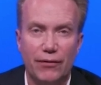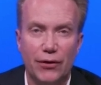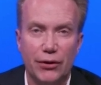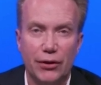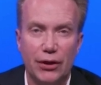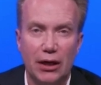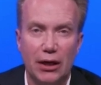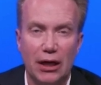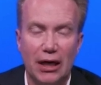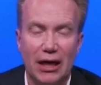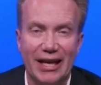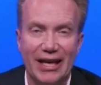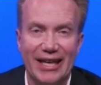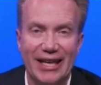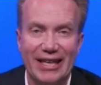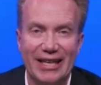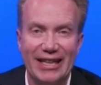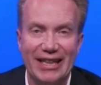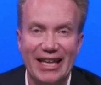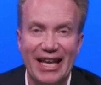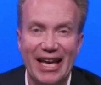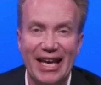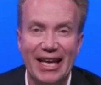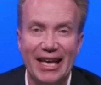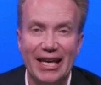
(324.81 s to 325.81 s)
von der
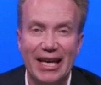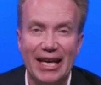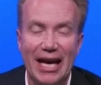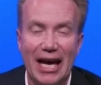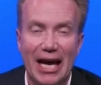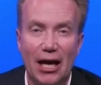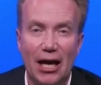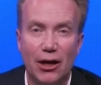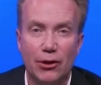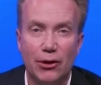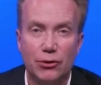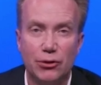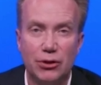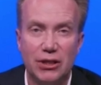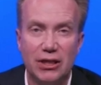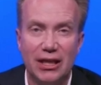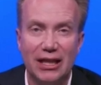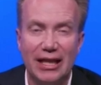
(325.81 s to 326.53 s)
Leyen laying out